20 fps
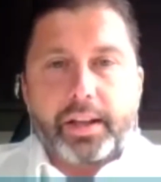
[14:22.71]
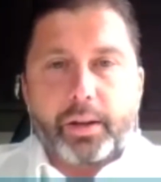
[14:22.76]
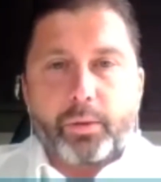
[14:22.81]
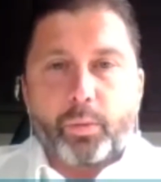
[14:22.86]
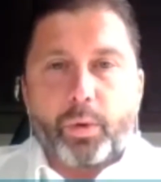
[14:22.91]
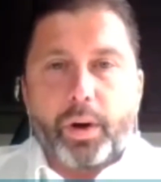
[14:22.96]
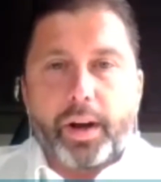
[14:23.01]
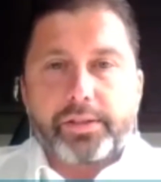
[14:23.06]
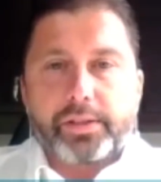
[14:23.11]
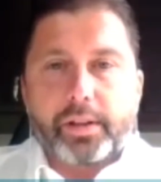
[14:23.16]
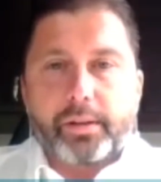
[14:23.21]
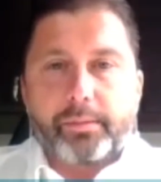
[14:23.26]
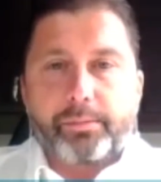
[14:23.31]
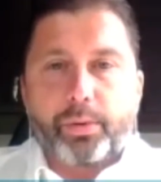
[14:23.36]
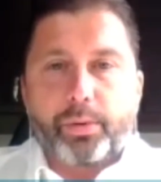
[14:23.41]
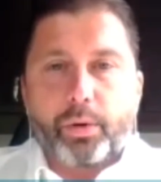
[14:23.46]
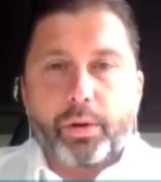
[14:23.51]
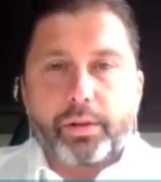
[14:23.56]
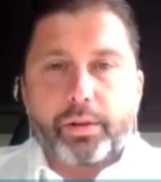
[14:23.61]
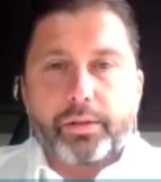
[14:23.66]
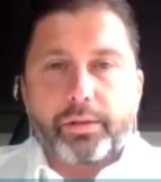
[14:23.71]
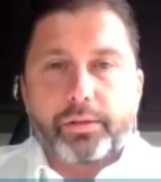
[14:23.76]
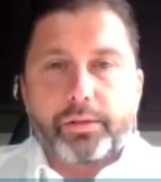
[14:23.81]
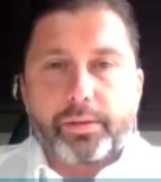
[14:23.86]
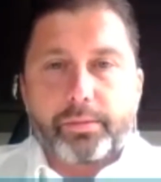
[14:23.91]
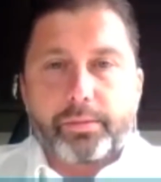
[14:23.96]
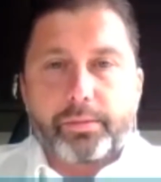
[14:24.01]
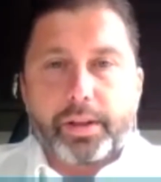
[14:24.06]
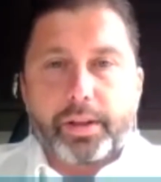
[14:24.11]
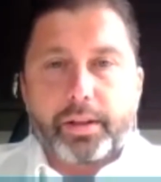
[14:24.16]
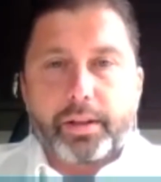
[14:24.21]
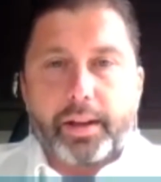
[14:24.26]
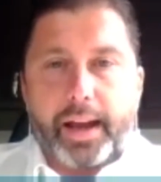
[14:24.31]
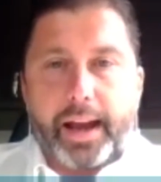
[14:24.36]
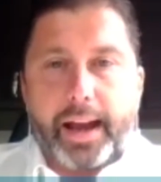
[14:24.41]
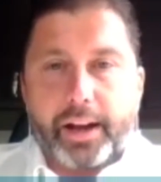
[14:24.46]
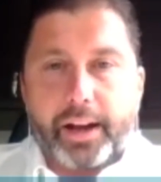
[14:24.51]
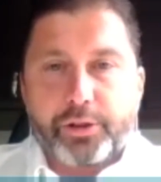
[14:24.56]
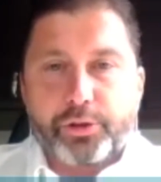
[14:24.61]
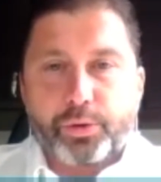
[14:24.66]
And why is it important to be
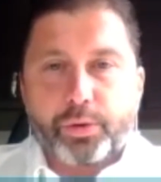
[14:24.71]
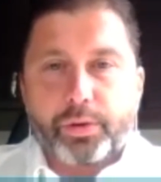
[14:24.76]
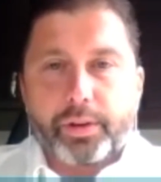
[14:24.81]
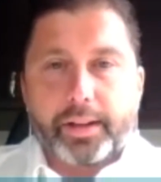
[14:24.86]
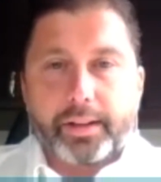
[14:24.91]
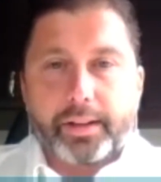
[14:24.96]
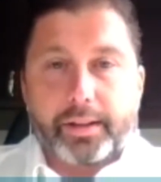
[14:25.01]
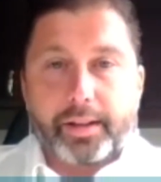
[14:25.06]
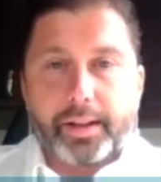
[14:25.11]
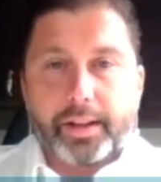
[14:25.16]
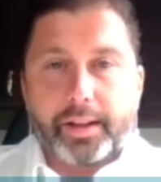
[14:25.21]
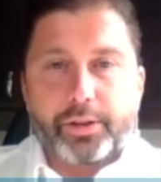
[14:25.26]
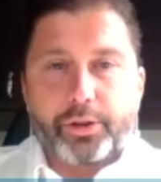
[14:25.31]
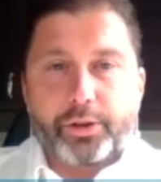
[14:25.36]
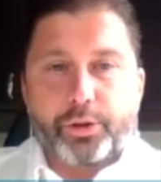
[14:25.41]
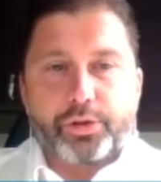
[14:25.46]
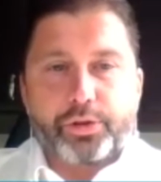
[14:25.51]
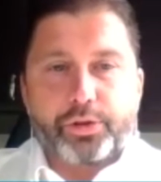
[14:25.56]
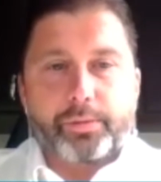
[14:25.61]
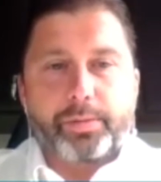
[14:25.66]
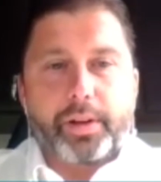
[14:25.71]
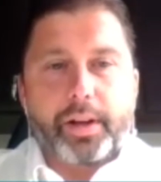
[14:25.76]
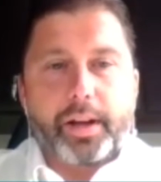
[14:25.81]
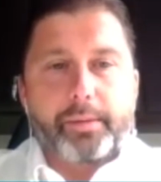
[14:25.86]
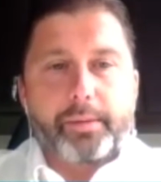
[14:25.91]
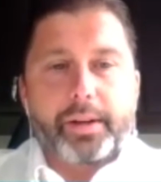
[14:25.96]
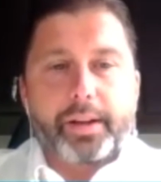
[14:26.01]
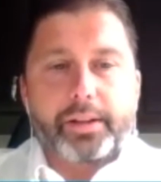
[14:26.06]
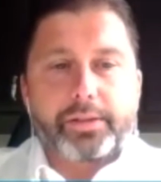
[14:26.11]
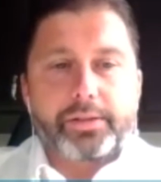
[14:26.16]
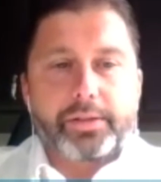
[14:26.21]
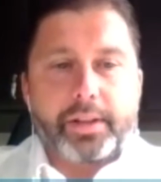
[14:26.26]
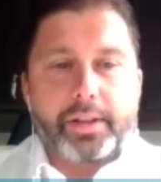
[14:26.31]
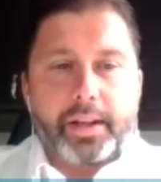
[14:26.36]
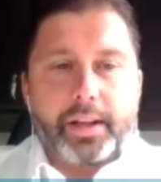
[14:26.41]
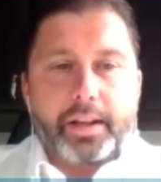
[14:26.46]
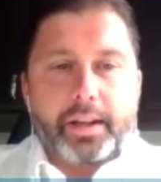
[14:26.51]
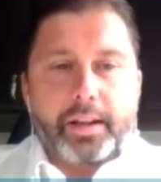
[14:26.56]
agile and connected to your supply base?